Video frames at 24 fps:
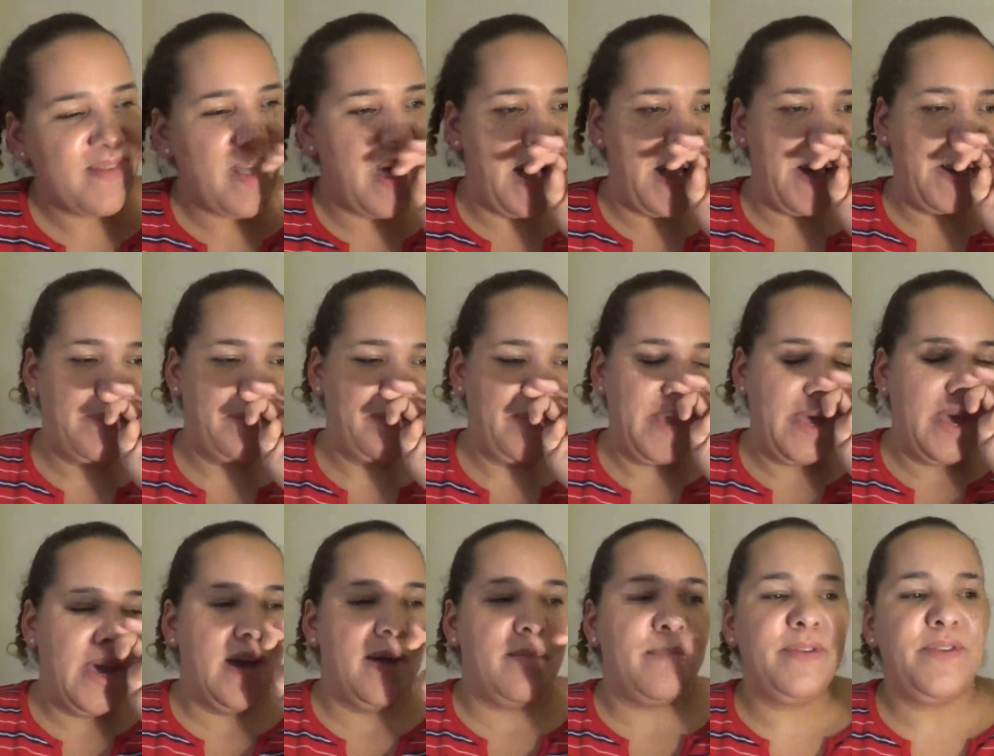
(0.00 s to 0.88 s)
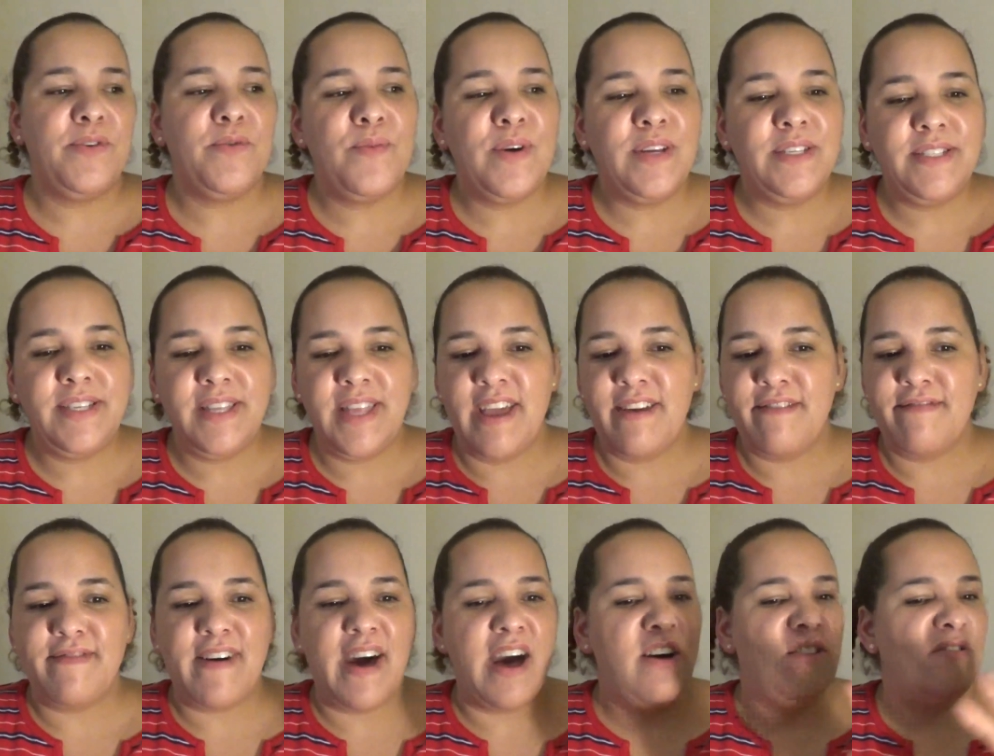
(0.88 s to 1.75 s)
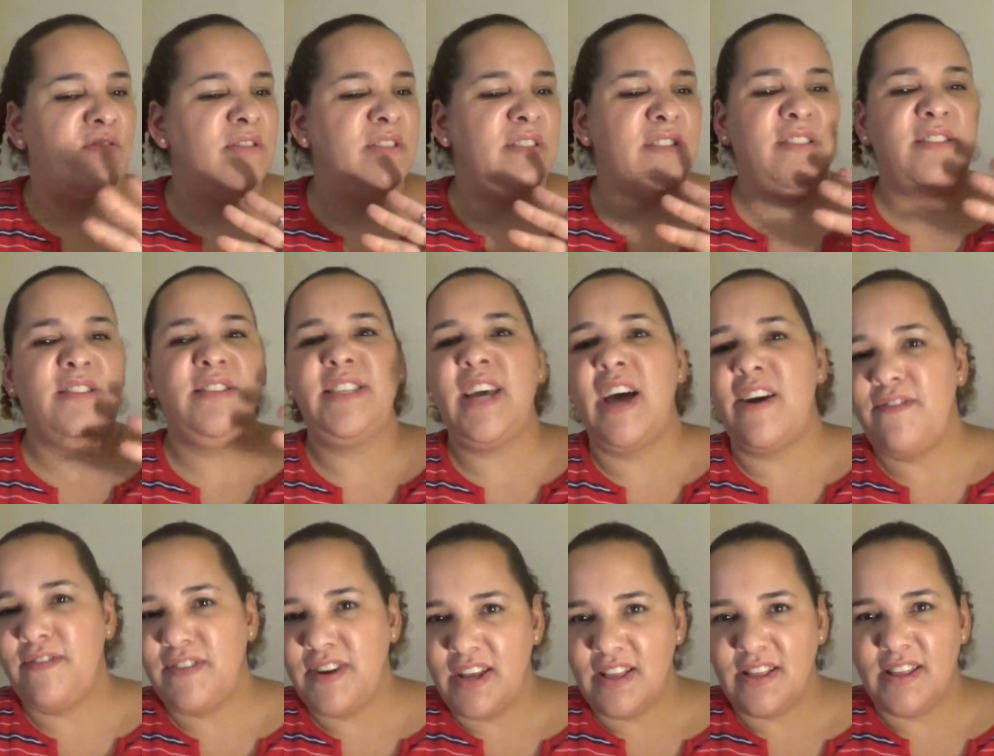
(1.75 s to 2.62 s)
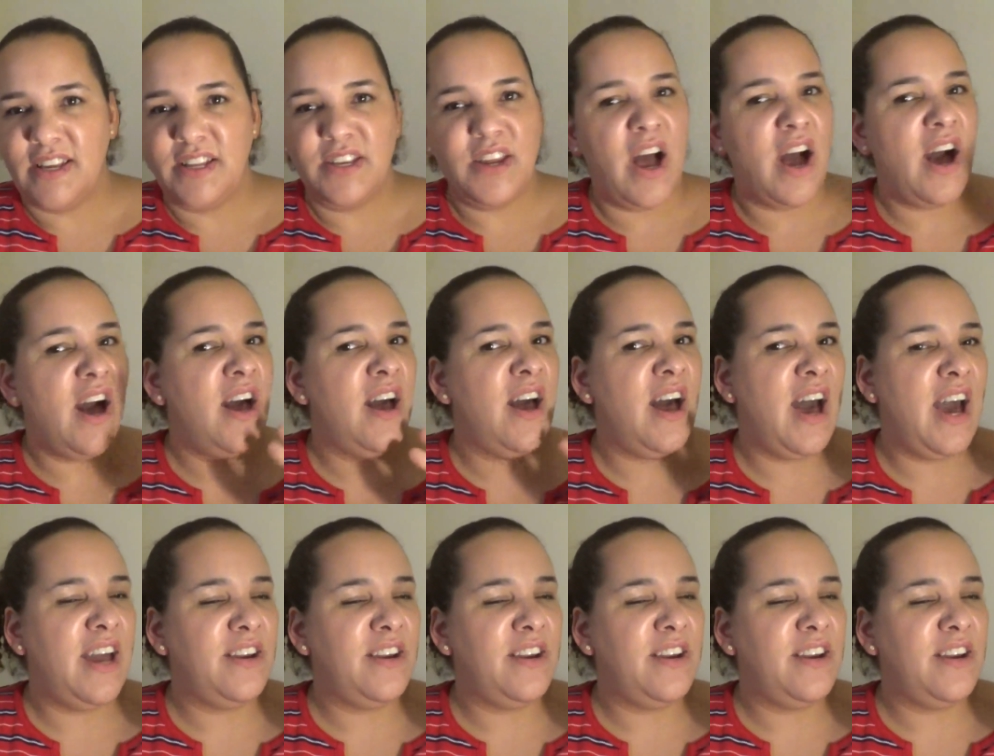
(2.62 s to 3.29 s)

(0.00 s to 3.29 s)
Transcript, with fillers: Um, but the ones that they found, definitely not.